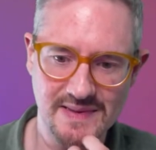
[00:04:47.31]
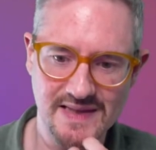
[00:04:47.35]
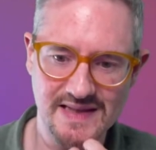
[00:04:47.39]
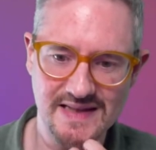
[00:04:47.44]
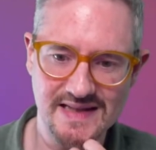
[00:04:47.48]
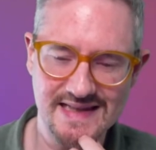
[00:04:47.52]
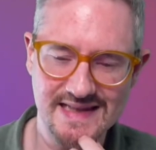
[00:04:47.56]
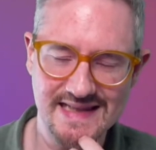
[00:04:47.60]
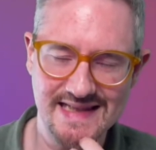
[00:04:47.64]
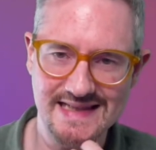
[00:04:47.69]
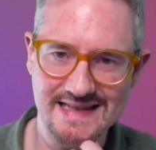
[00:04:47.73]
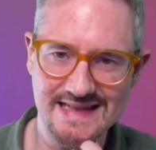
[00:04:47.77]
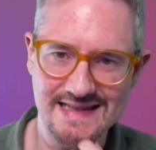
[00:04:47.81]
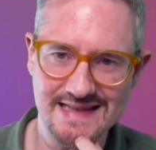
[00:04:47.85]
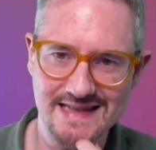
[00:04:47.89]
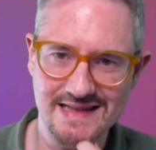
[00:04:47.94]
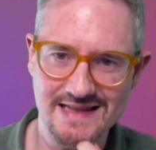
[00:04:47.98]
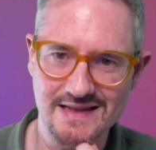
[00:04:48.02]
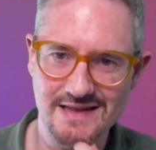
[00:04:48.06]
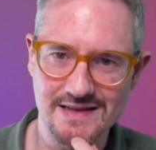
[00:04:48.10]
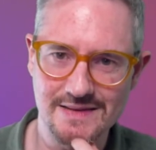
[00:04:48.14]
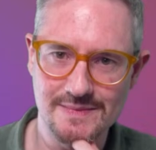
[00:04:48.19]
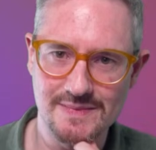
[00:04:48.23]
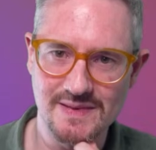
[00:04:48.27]
but it's
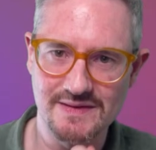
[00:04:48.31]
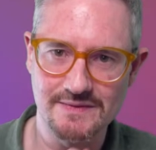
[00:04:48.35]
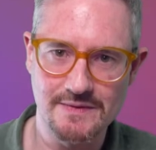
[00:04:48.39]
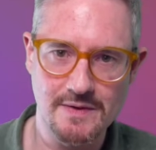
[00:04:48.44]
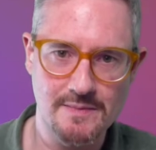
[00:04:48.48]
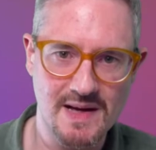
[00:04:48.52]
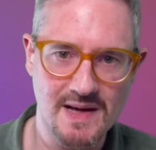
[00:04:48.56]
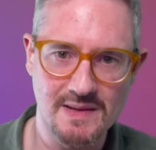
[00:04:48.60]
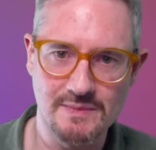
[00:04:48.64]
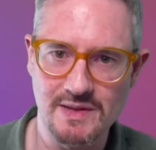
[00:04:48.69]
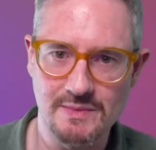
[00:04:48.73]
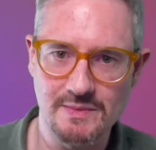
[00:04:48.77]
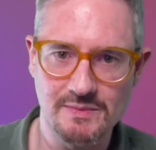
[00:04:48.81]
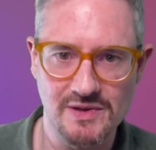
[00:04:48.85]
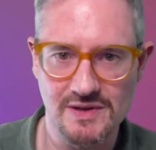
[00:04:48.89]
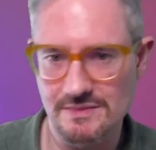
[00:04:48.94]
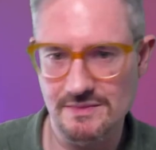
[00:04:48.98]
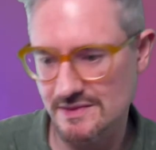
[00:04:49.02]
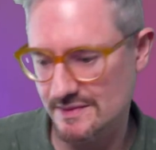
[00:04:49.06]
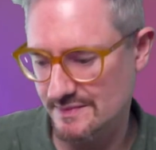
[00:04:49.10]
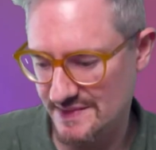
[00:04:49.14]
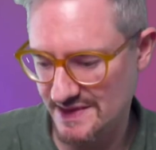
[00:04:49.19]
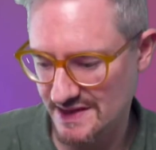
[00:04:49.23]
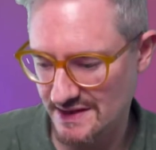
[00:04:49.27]
got a bit of a memory
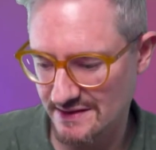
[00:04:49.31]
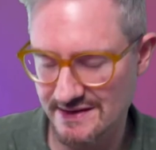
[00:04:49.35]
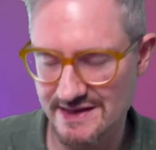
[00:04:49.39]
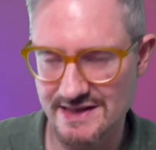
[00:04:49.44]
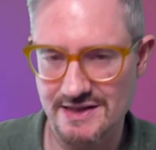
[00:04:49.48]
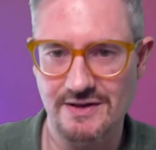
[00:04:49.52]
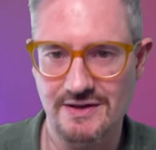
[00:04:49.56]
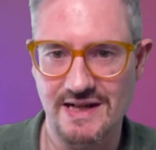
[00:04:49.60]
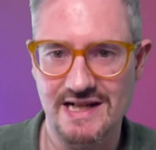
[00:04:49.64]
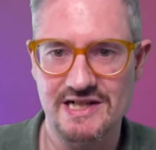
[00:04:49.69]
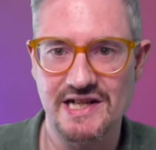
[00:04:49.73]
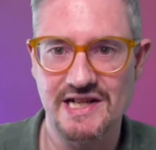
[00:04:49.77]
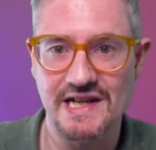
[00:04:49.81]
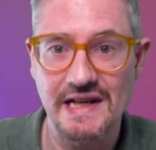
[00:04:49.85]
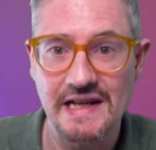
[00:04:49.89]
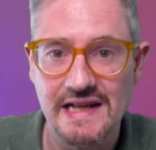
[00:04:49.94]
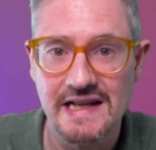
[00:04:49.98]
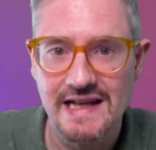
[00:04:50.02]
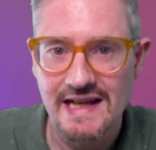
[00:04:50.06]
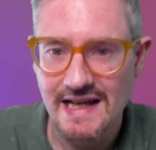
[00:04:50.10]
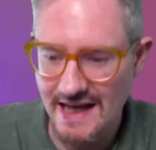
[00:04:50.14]
problem, so it's crashing.